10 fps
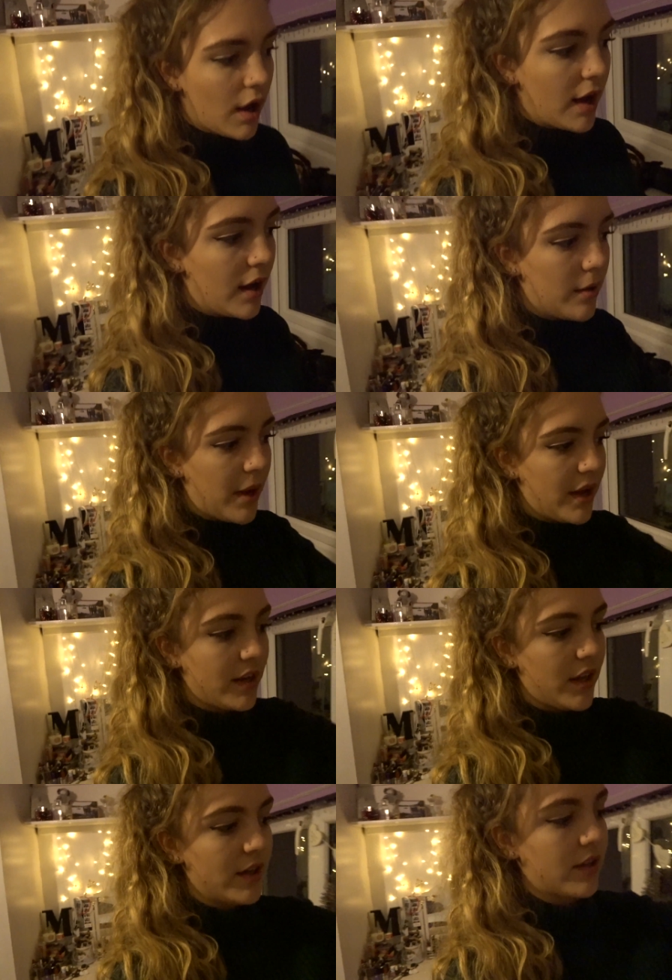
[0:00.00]
um,
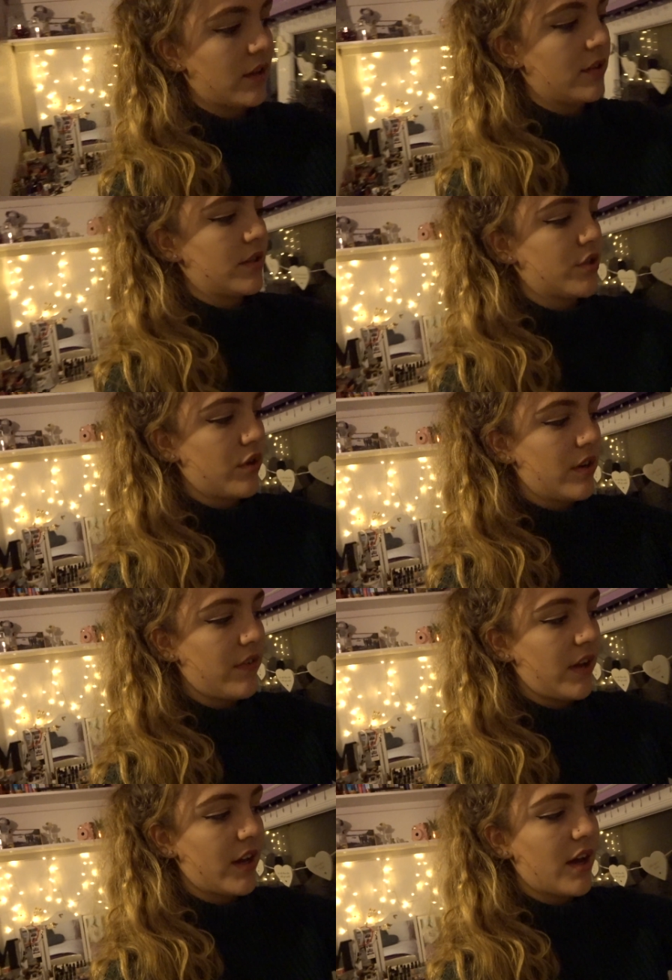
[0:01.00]
and like the story
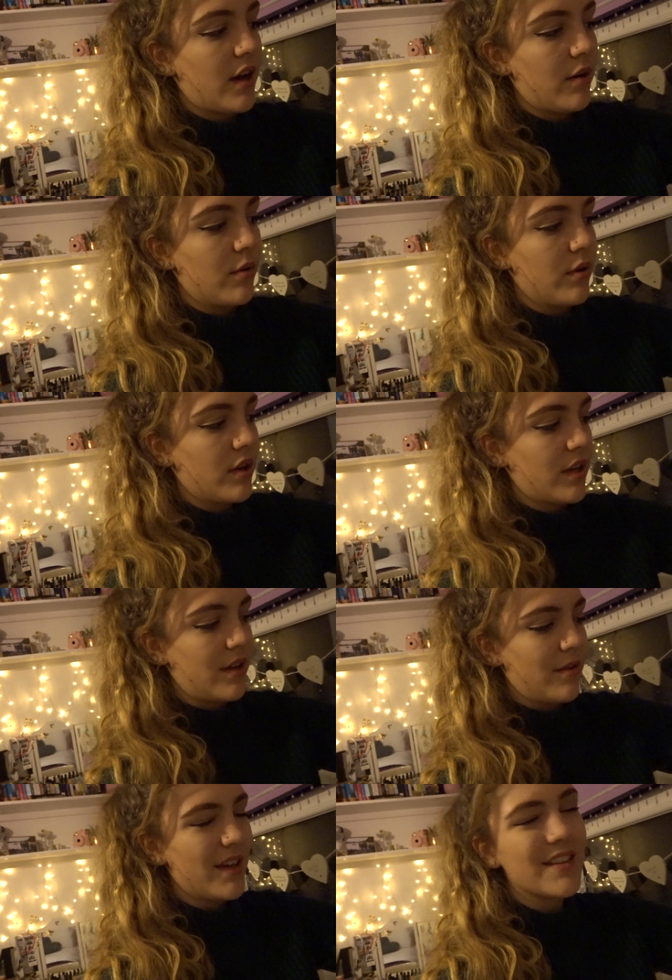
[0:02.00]
of like how
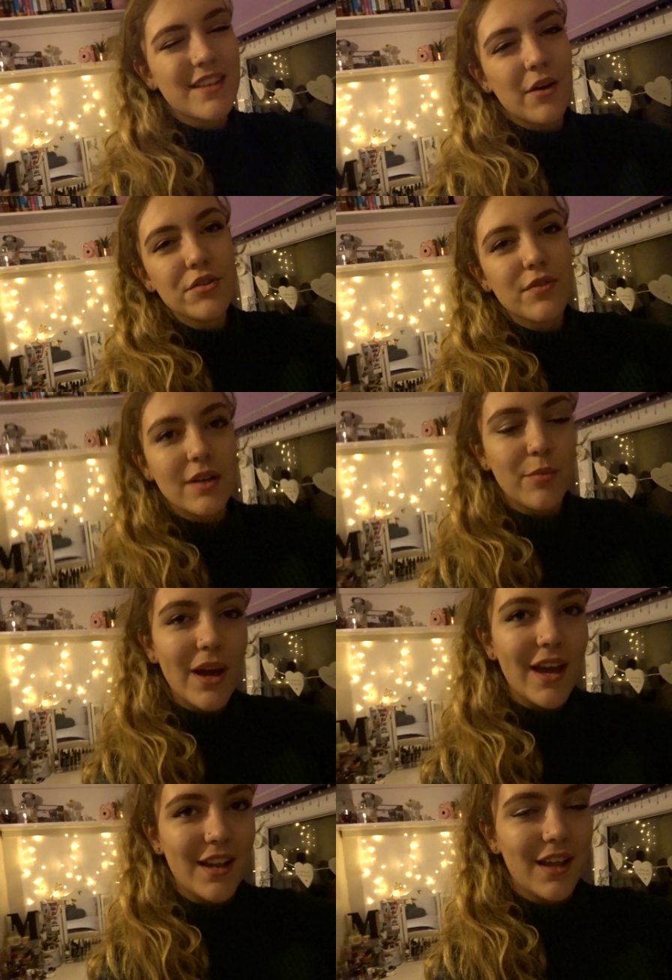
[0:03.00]
he it sounds really
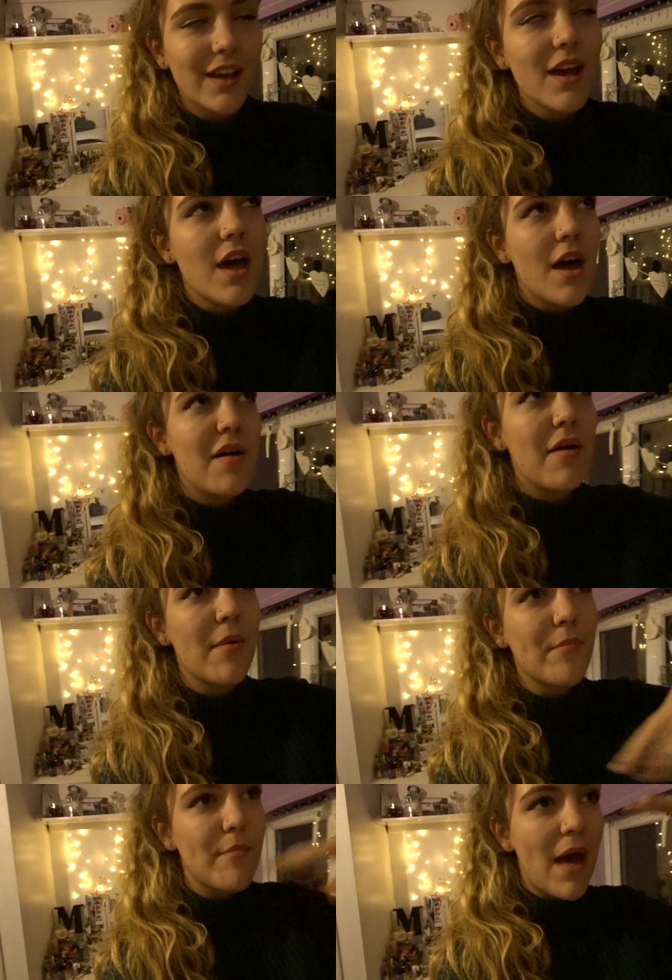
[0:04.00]
weird like
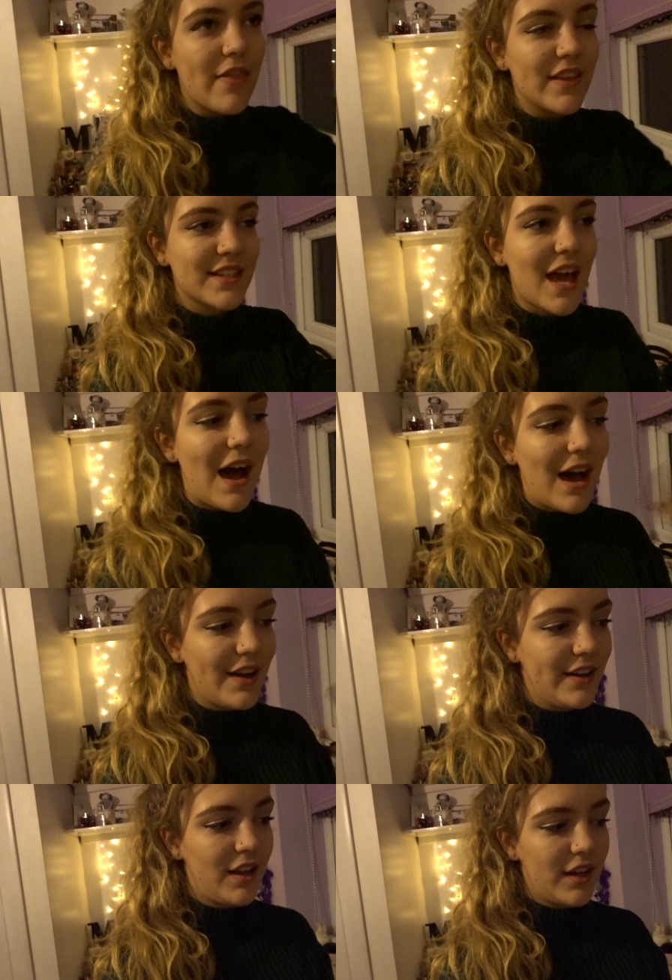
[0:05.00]
met this
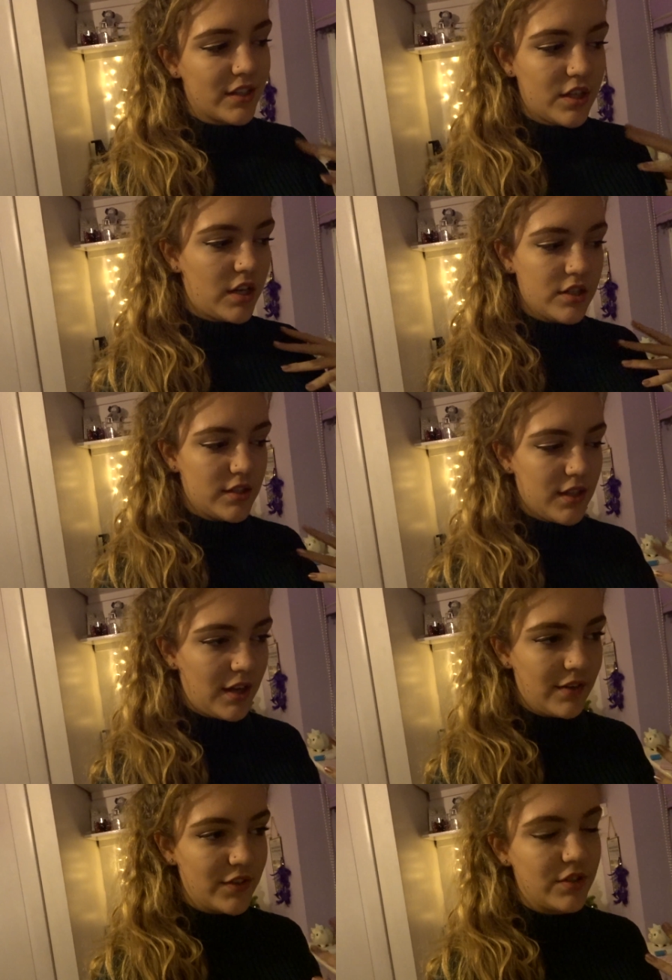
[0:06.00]
cat and it like changed his
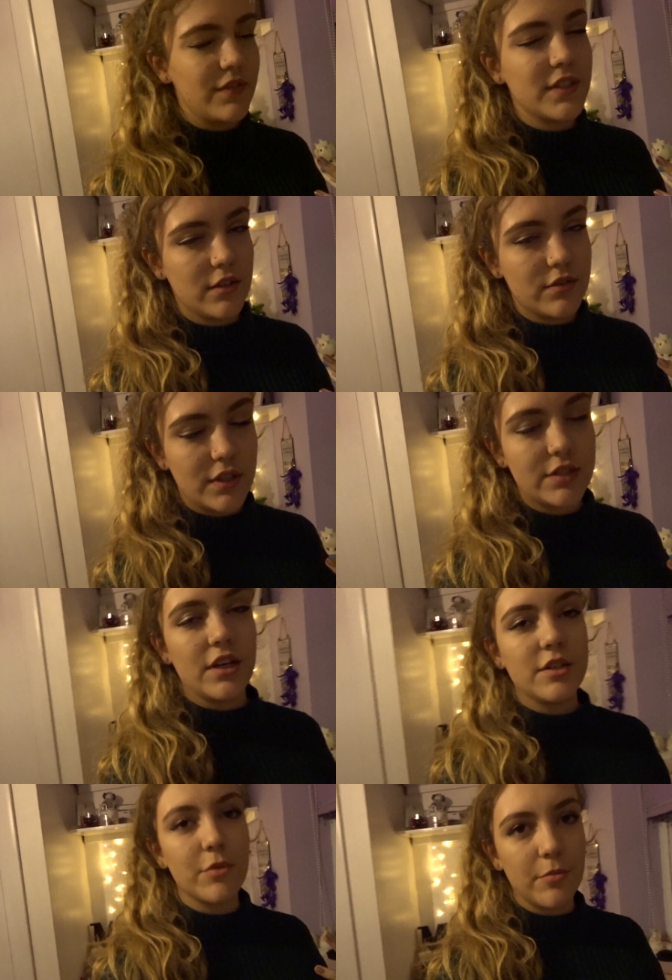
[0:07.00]
life and stuff sounds really
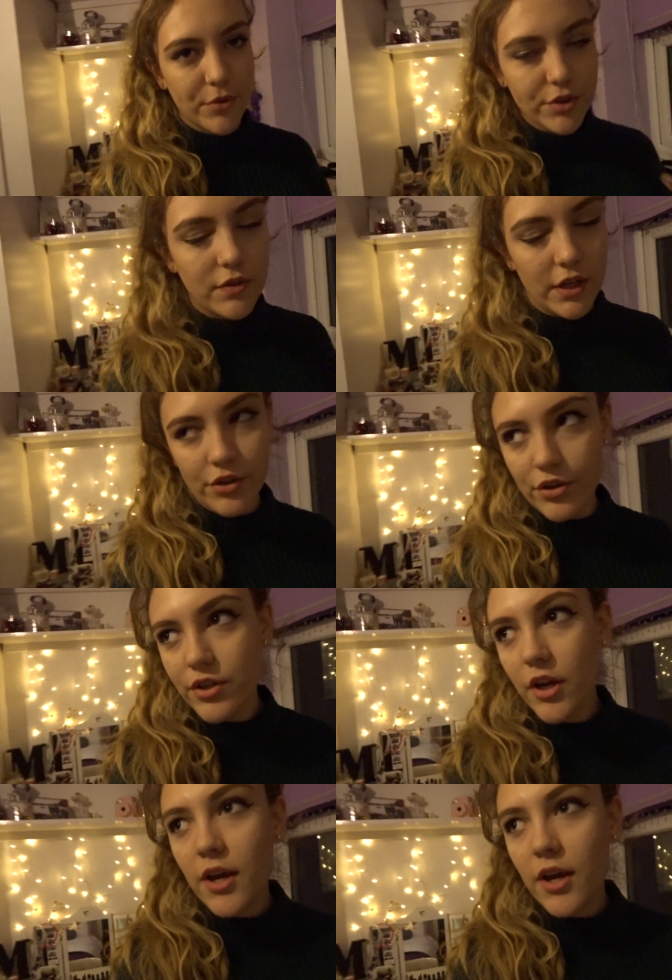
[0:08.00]
strange but the book's really good